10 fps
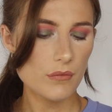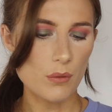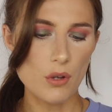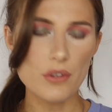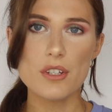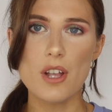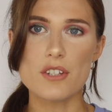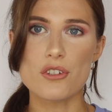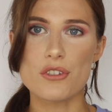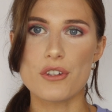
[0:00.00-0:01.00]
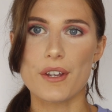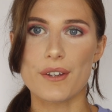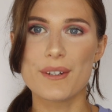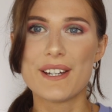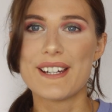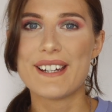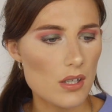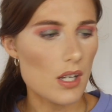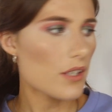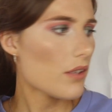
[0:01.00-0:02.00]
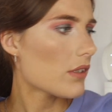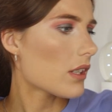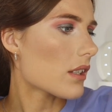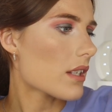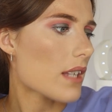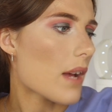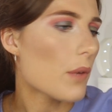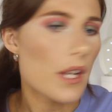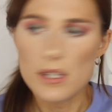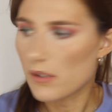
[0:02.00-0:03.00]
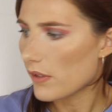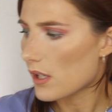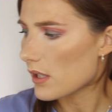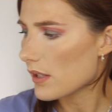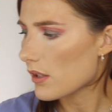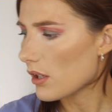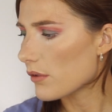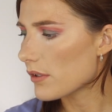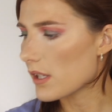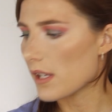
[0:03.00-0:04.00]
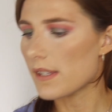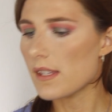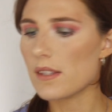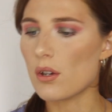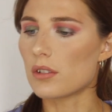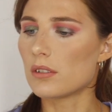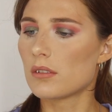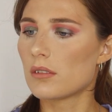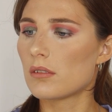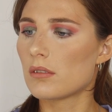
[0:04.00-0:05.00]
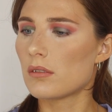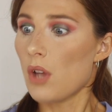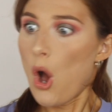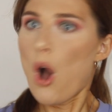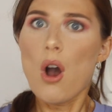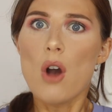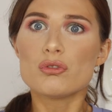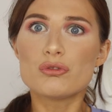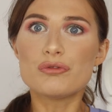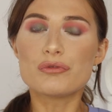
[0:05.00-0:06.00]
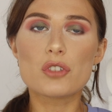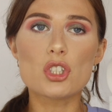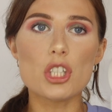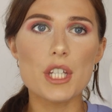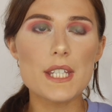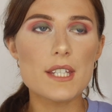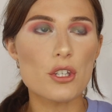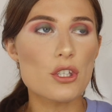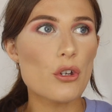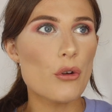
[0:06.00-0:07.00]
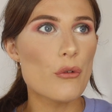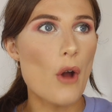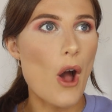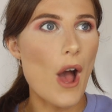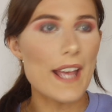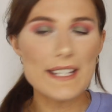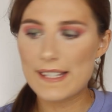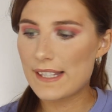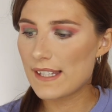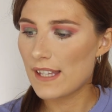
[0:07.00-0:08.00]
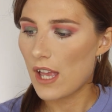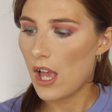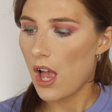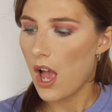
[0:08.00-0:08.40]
What did I just do? I don't really understand what any of it is. So is this on? Oh, Jesus Christ.